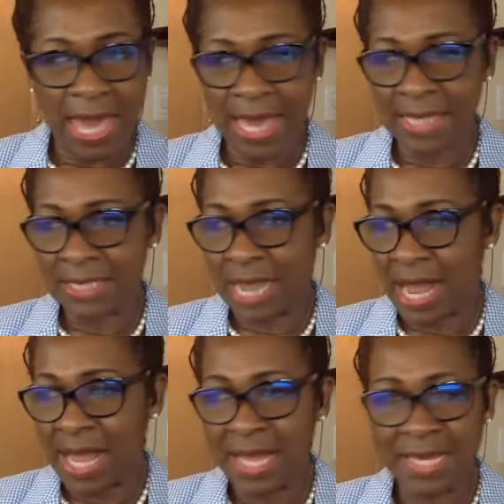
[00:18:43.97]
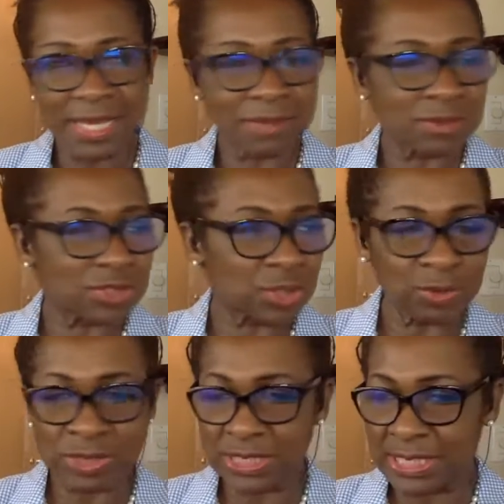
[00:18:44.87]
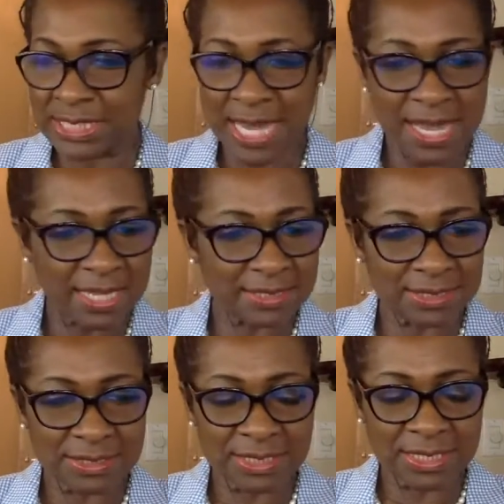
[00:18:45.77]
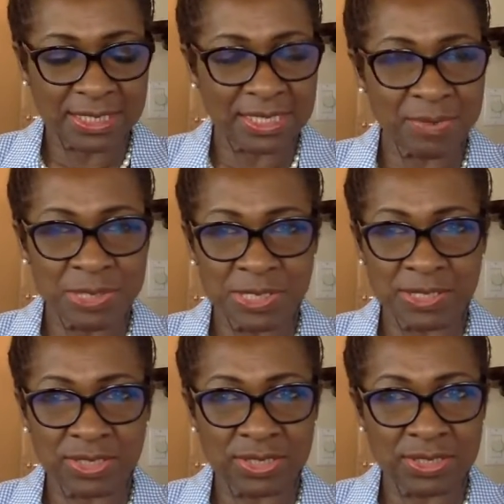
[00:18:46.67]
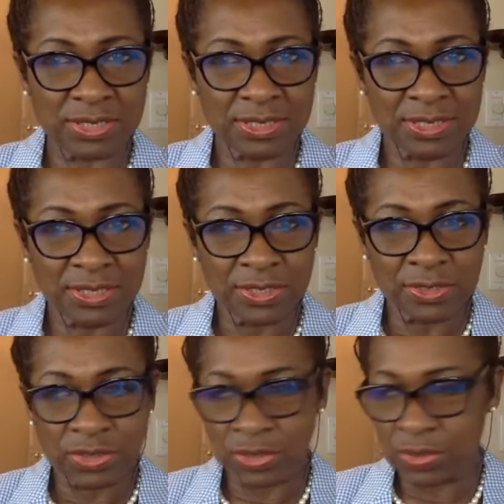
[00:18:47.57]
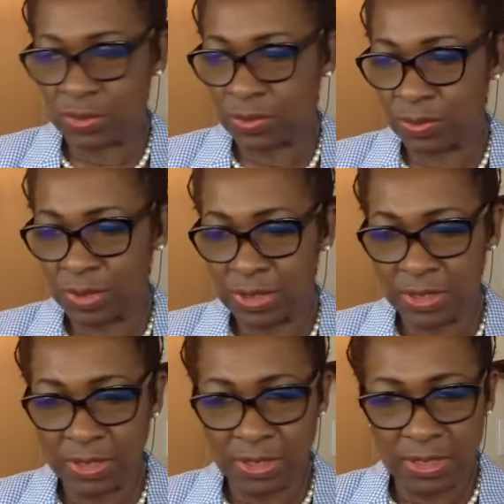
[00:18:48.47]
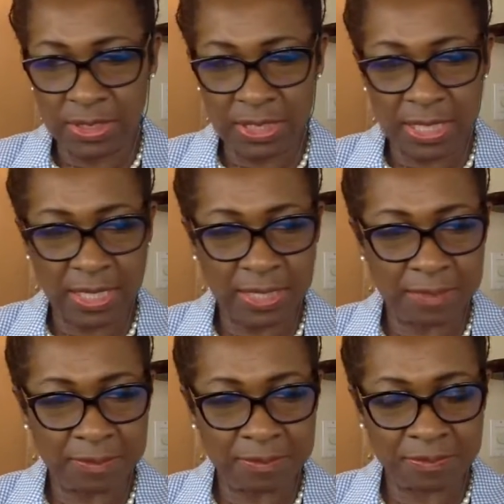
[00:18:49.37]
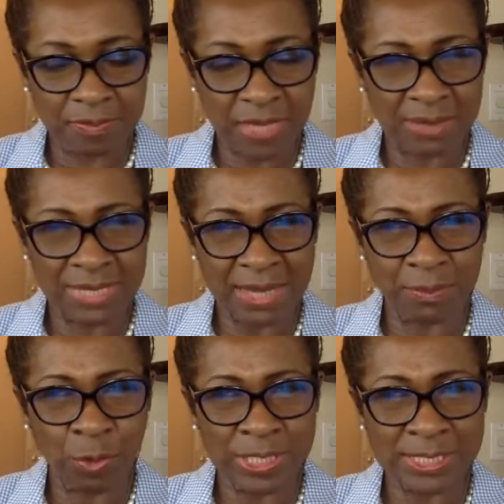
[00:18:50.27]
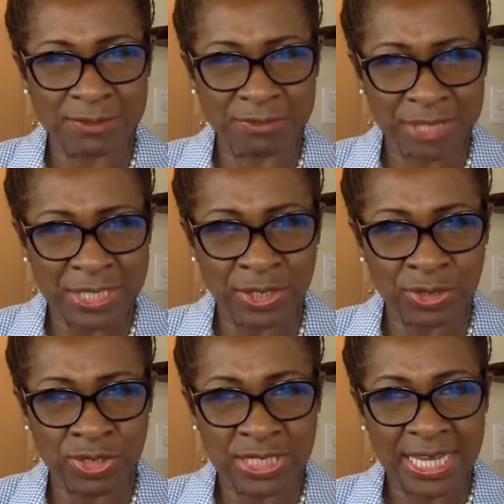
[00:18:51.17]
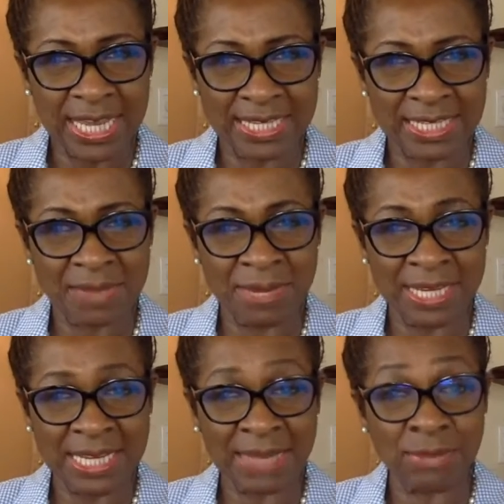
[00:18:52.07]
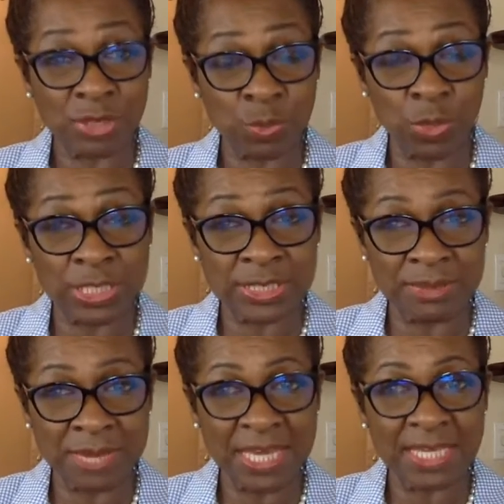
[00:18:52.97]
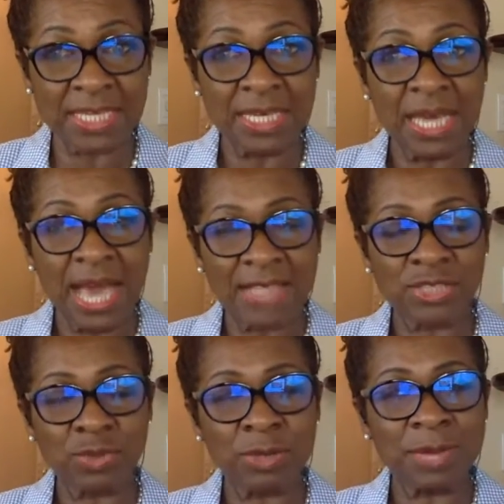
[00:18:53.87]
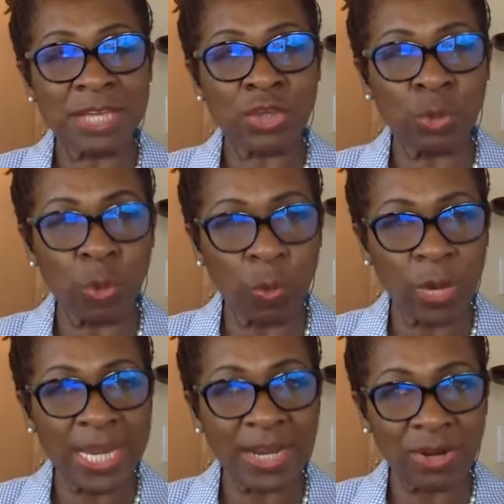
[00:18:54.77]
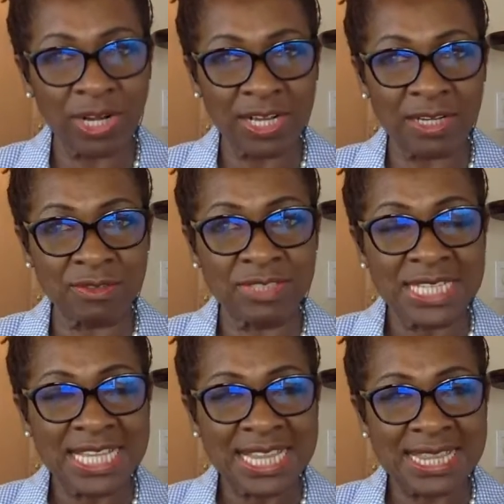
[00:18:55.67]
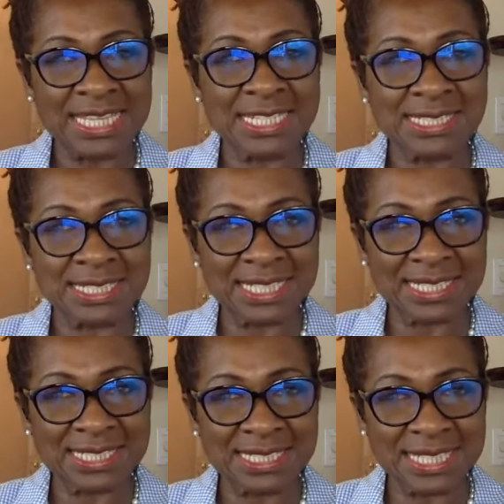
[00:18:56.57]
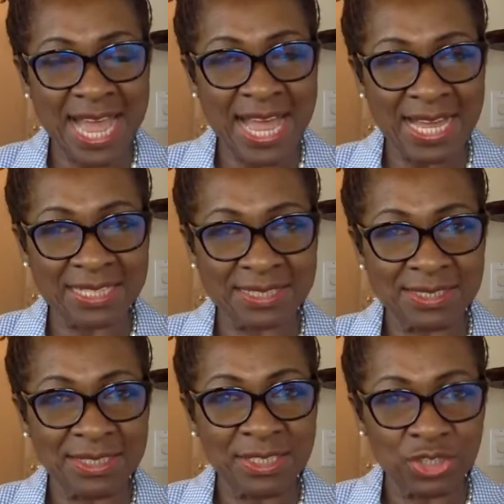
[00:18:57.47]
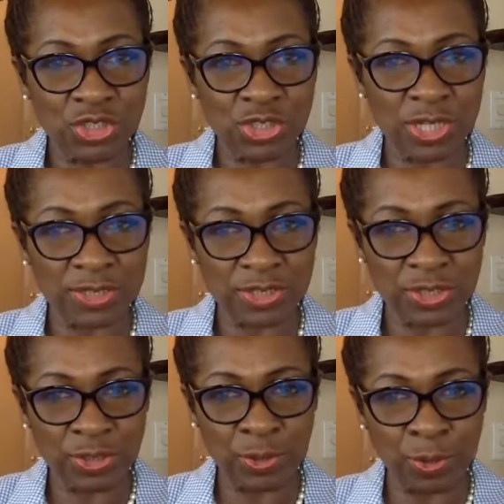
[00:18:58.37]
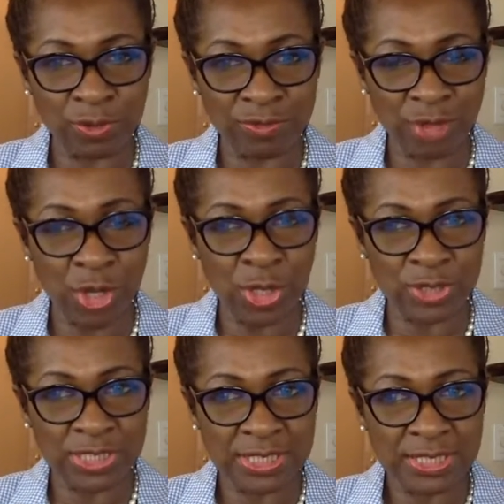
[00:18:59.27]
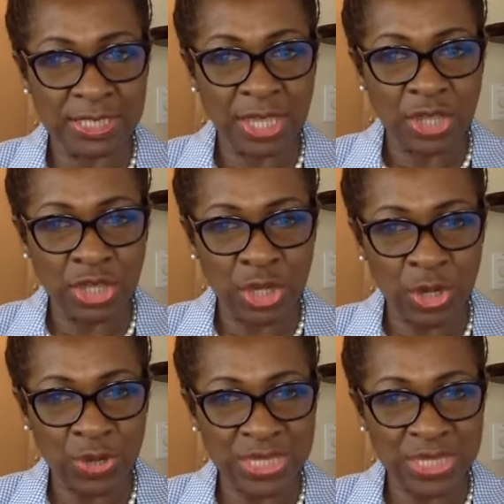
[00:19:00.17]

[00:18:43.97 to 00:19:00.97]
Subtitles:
And I am certainly not in any position to, um, I'm not pointing fingers at anybody. I just want to make you aware of this is not just your fault. There are